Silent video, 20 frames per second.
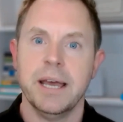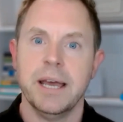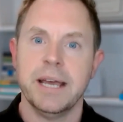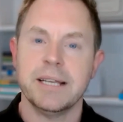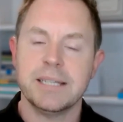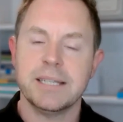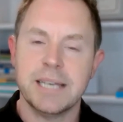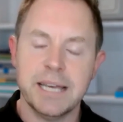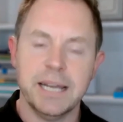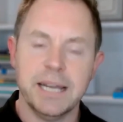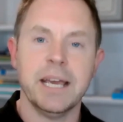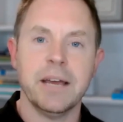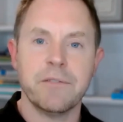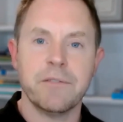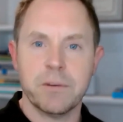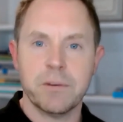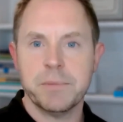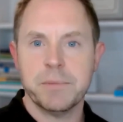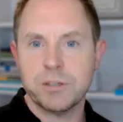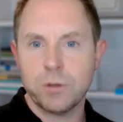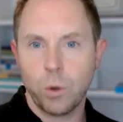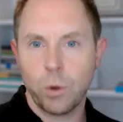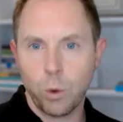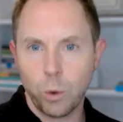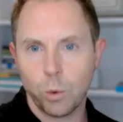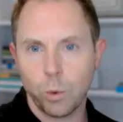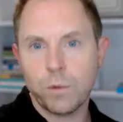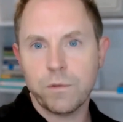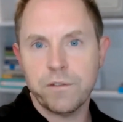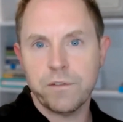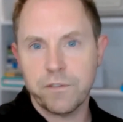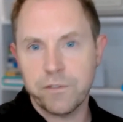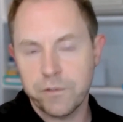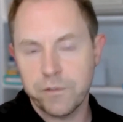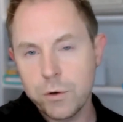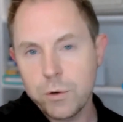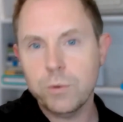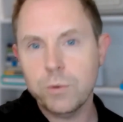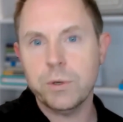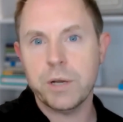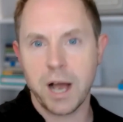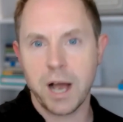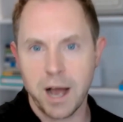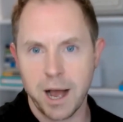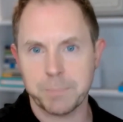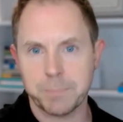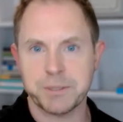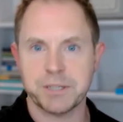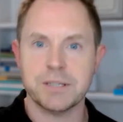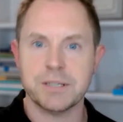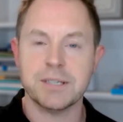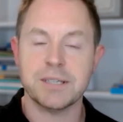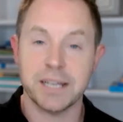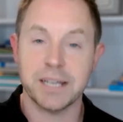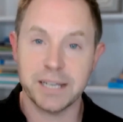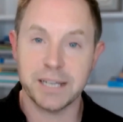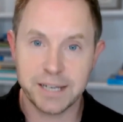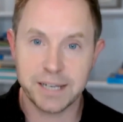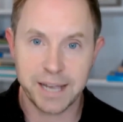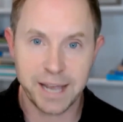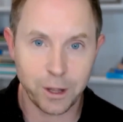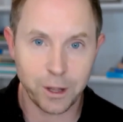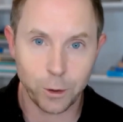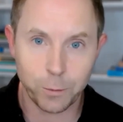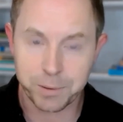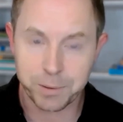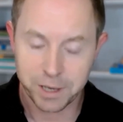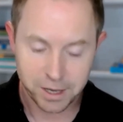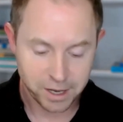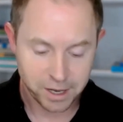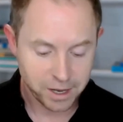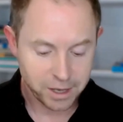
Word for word: is getting it from these whole food options like kelp,